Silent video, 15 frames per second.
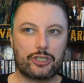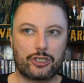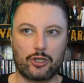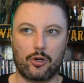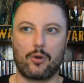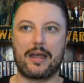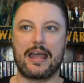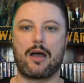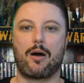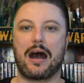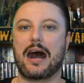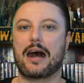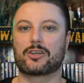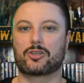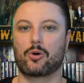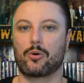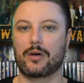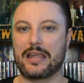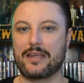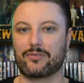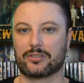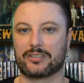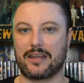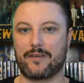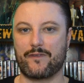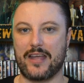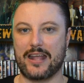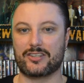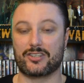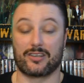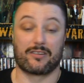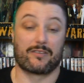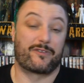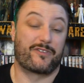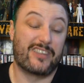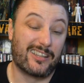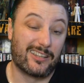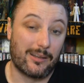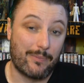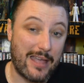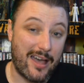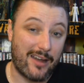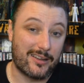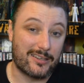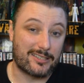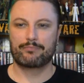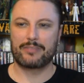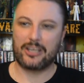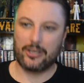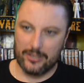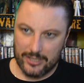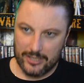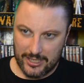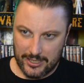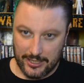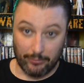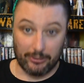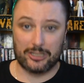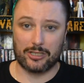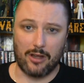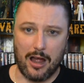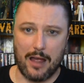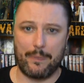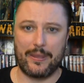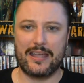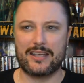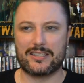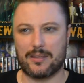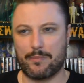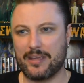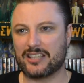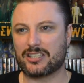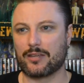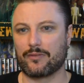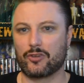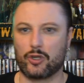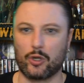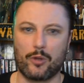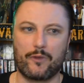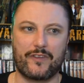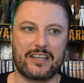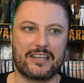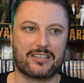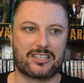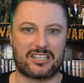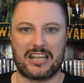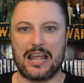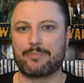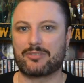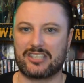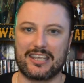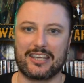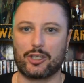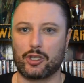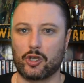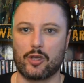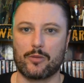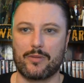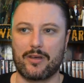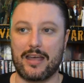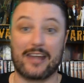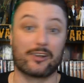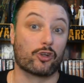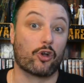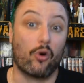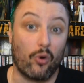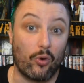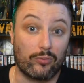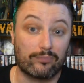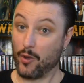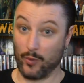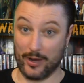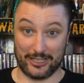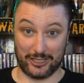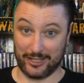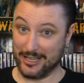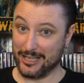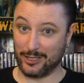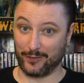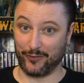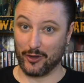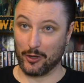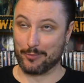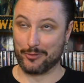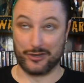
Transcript: sure how hardcore Evil Dead fans are going to feel about it, because the original I P is a mix of goofy, slapstick humour and gore. Which this film